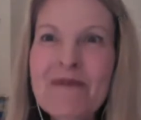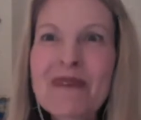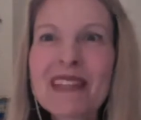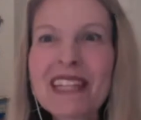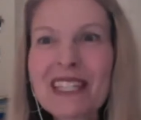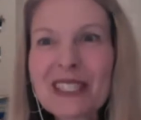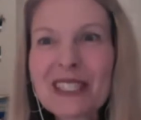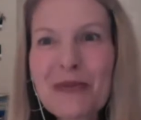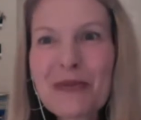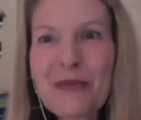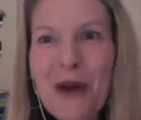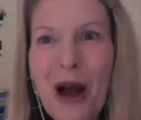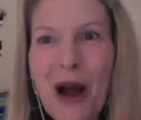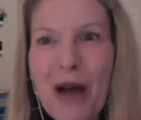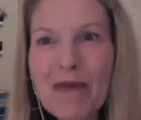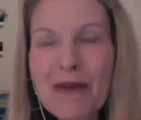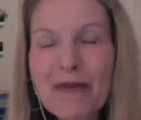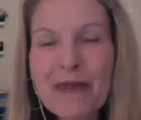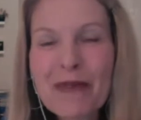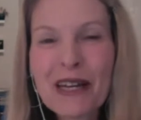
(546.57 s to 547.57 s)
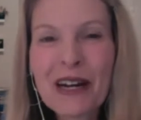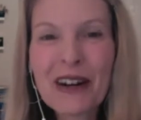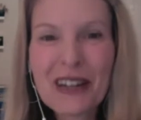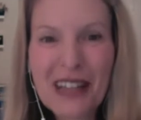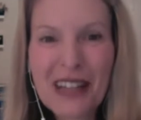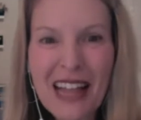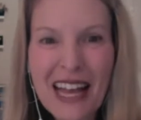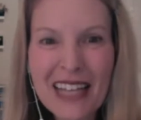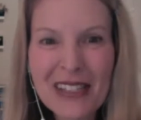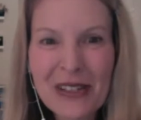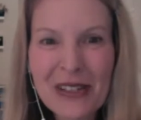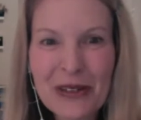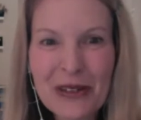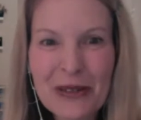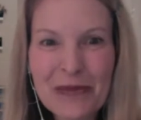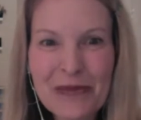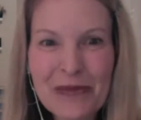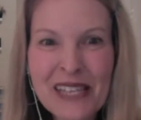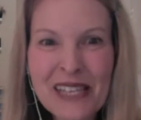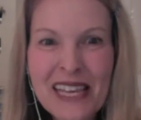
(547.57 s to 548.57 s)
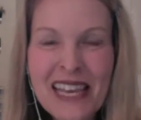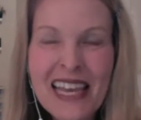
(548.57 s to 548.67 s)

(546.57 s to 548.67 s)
But there's a problem in our classroom.